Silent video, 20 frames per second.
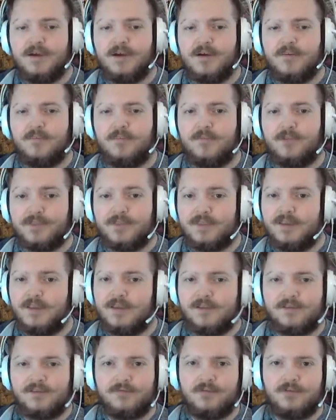With
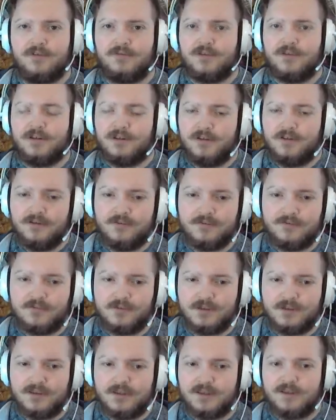this, what you can do
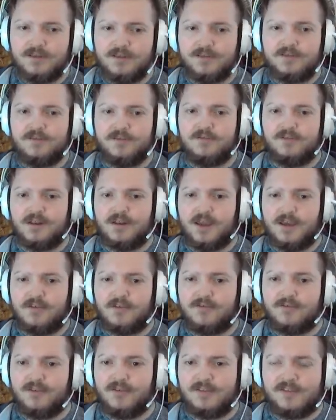is you can
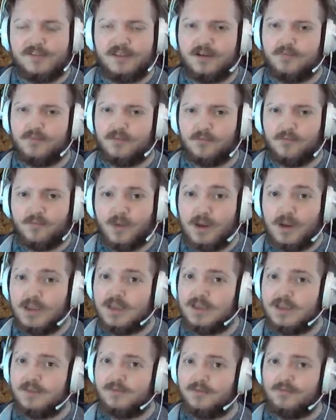actually set up a
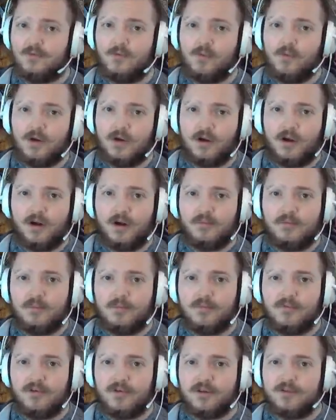rake into a 1 combo
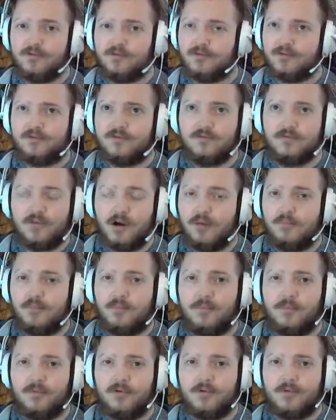point or 2 combo
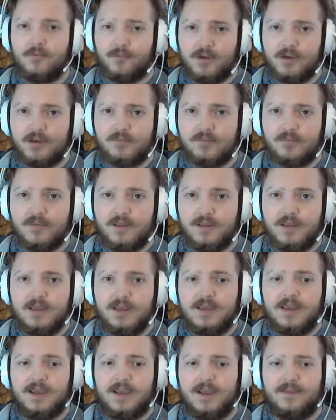point rip,
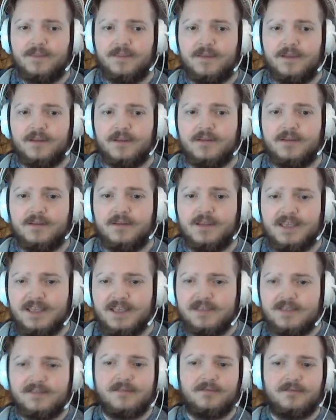and then
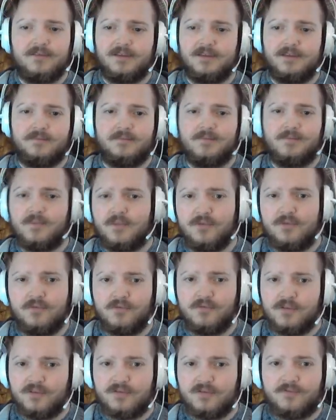easily you
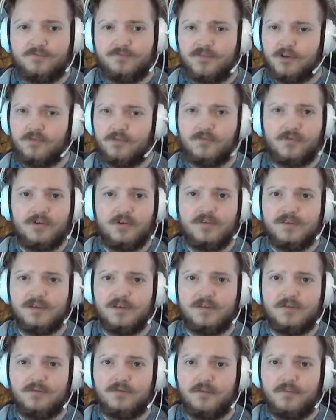just Feral Frenzy
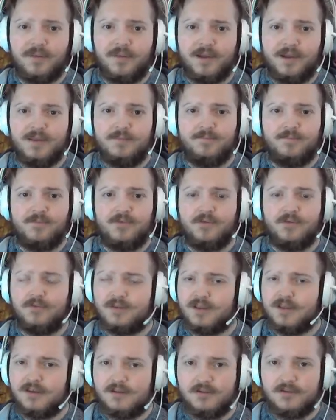into a bite.
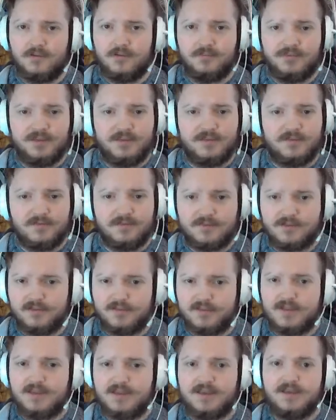Your bleeds are still
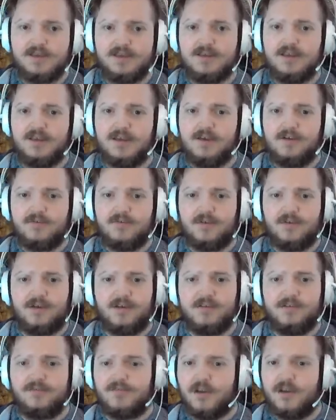ticking, right?
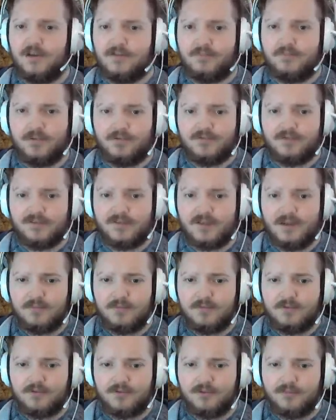You've got your bonus
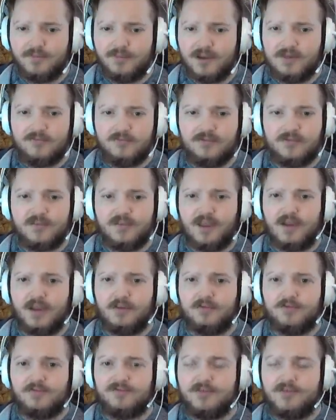damage on your bite with
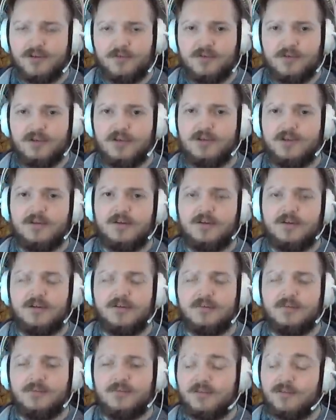Tiger's Fury,
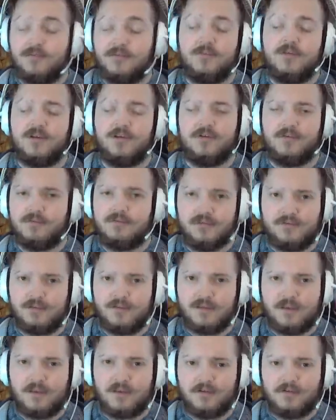assuming you're
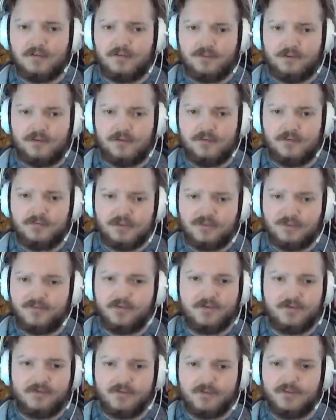using Tiger's Fury with
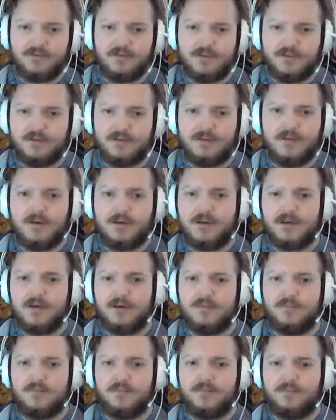Feral Frenzy,
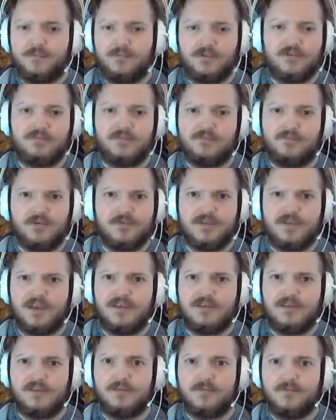which most
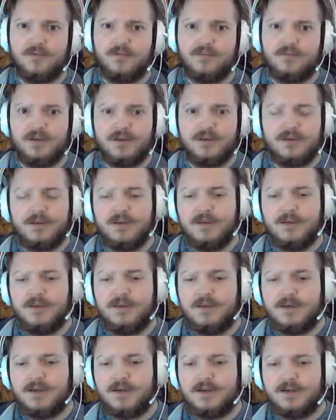cases will be.
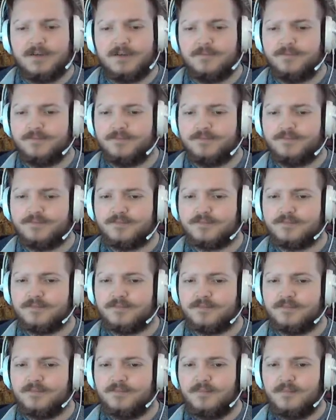
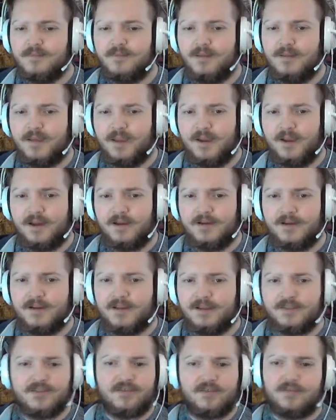And
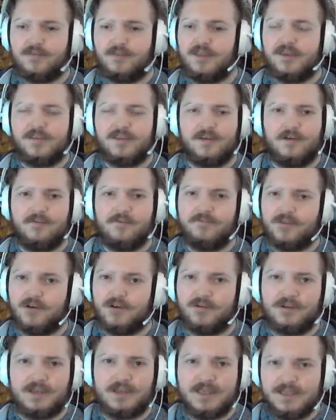it just lays out
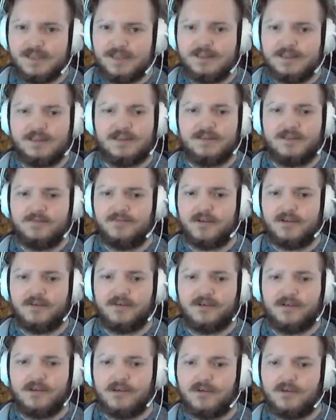very easy,
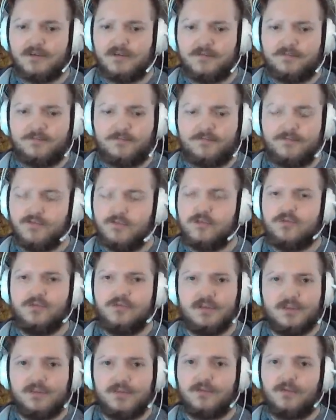very
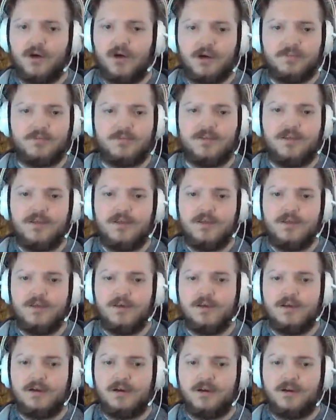fluid swaps.
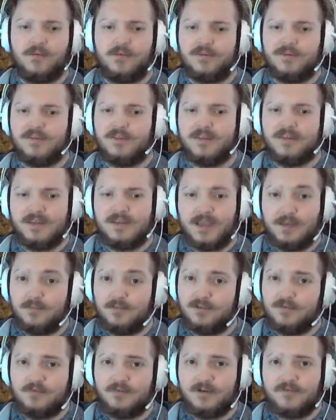Once the
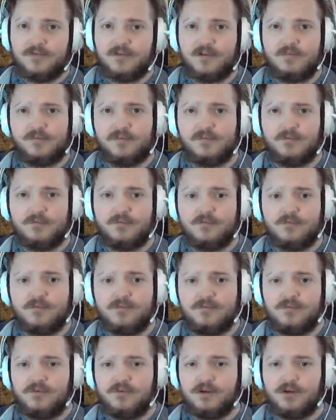damage buff comes through,
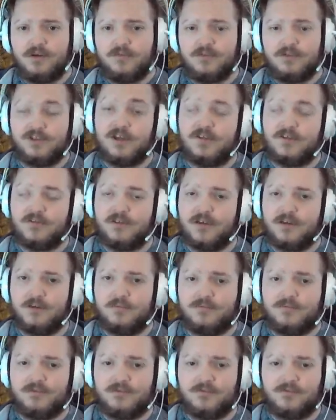which actually
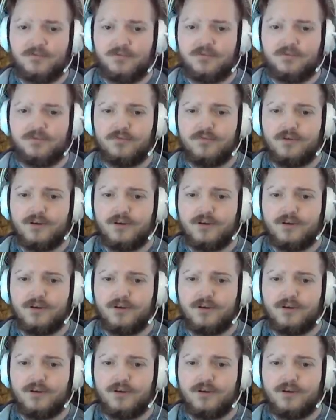comes through